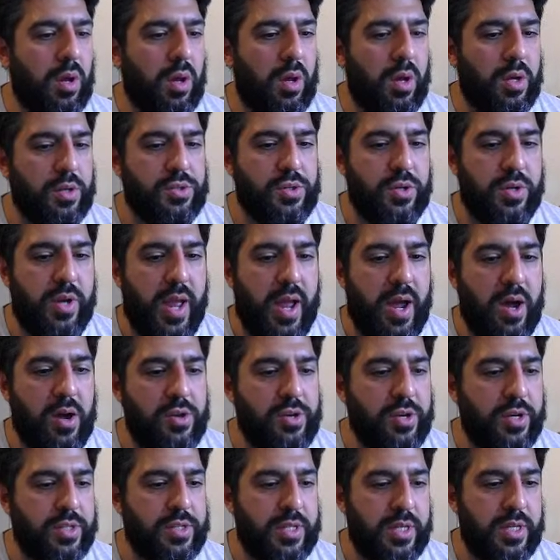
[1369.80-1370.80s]
So now you
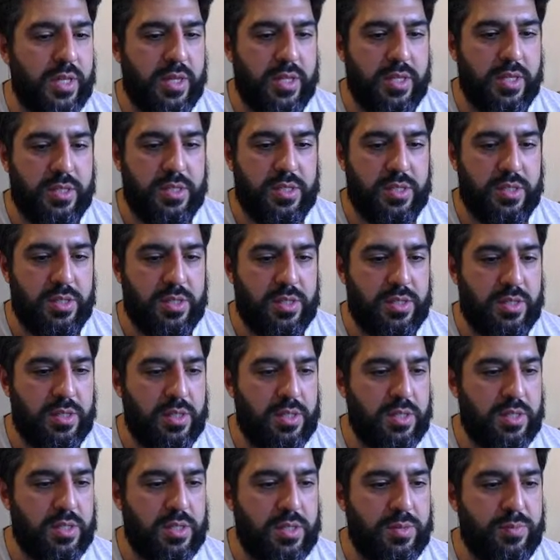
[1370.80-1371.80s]
can see that this
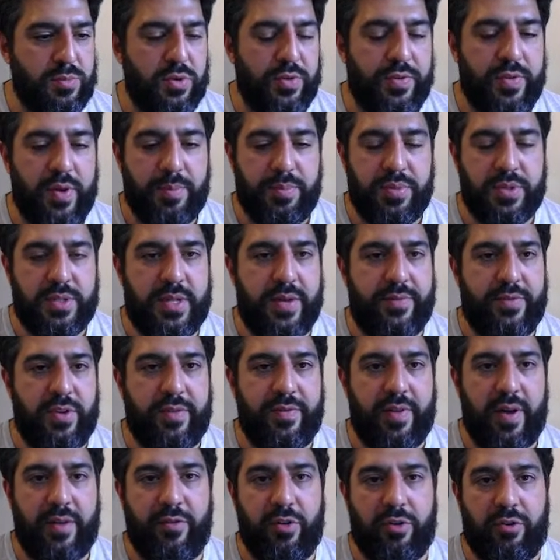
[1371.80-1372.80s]
is moved up to
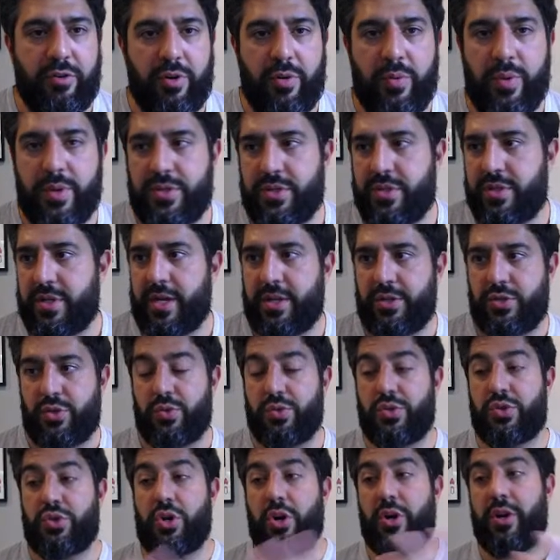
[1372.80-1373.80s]
7,500 requests a second. So it
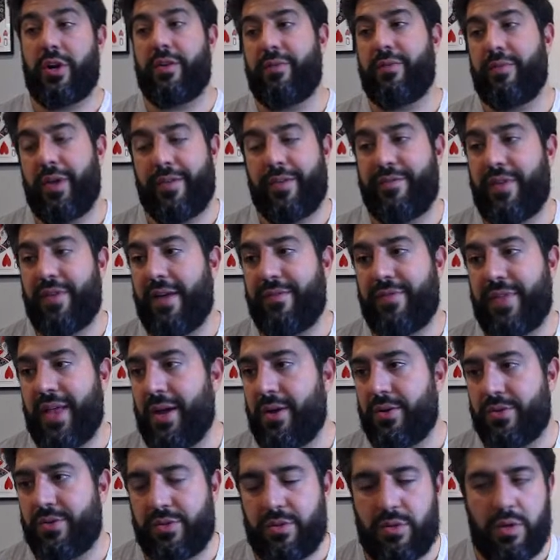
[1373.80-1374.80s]
started at like
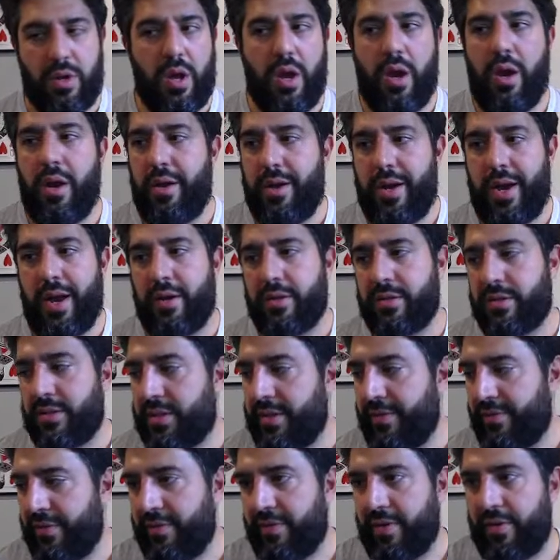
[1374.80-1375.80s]
5,000. Now it's
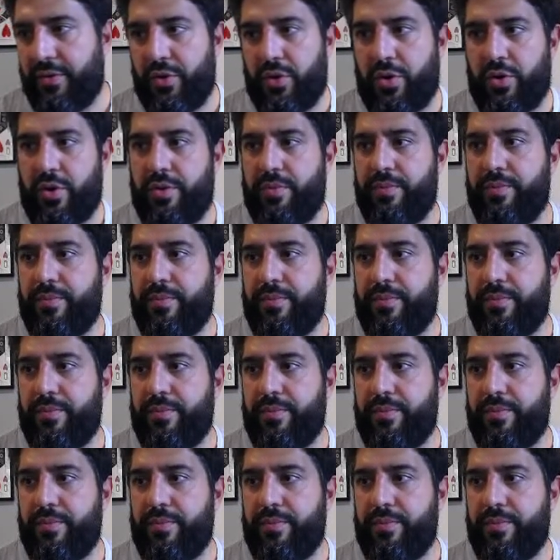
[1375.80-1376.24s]
7,500.